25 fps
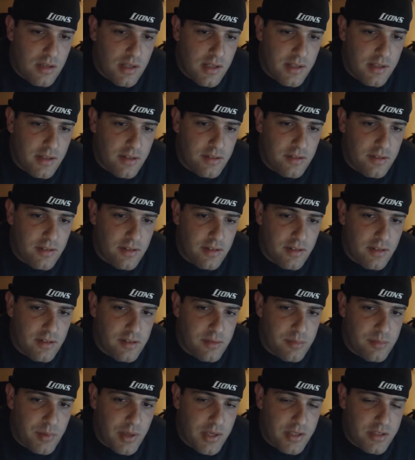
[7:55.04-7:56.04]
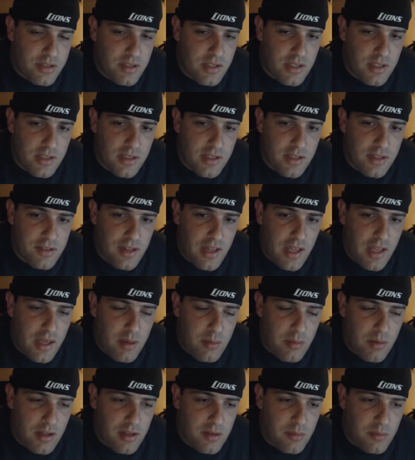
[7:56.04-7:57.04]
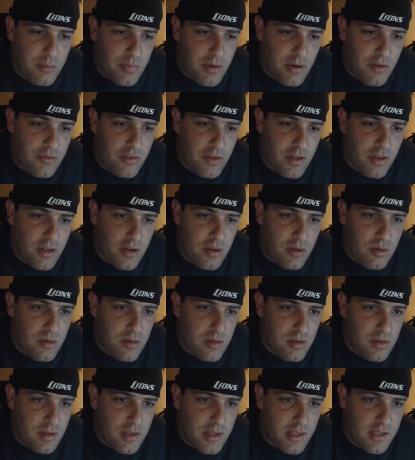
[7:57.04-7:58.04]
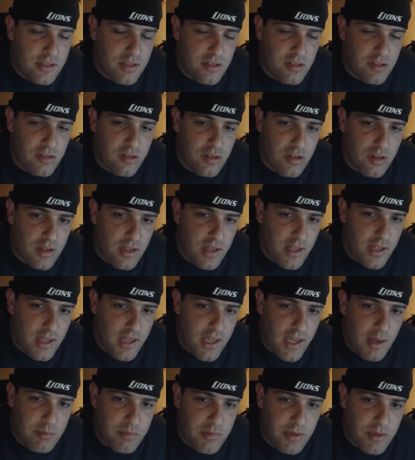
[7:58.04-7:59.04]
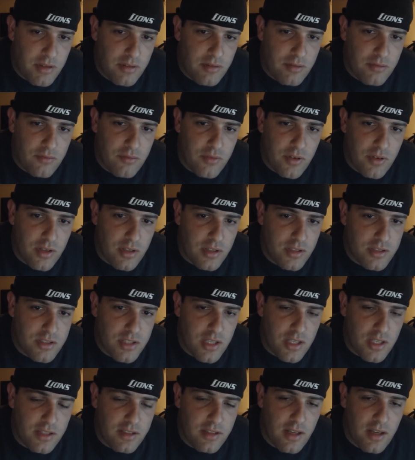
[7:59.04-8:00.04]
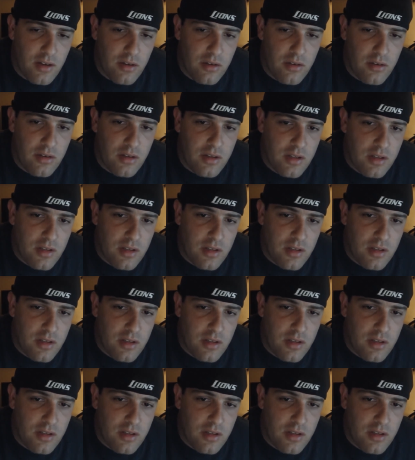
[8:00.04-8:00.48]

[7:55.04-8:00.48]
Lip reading: it doesn't, especially in this game against Buffalo. He just looked like Captain fucking Checkdown.